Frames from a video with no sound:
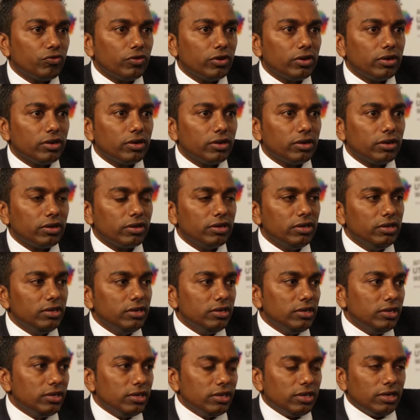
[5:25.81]

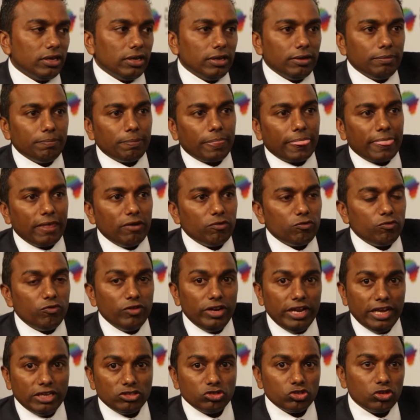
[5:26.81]
a
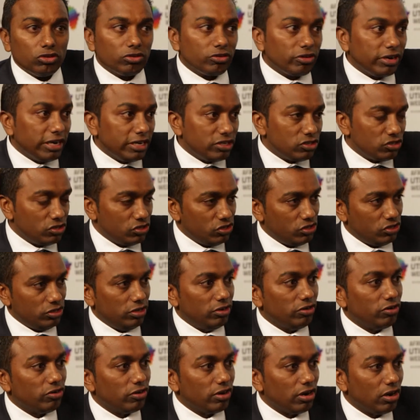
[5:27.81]
financial crisis
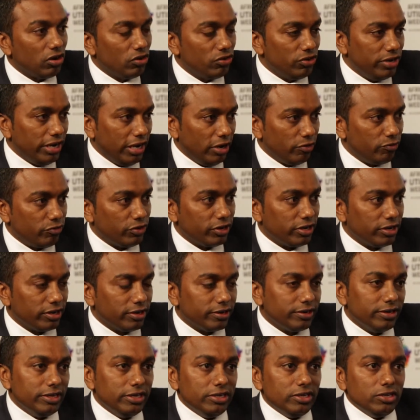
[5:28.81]
around Africa.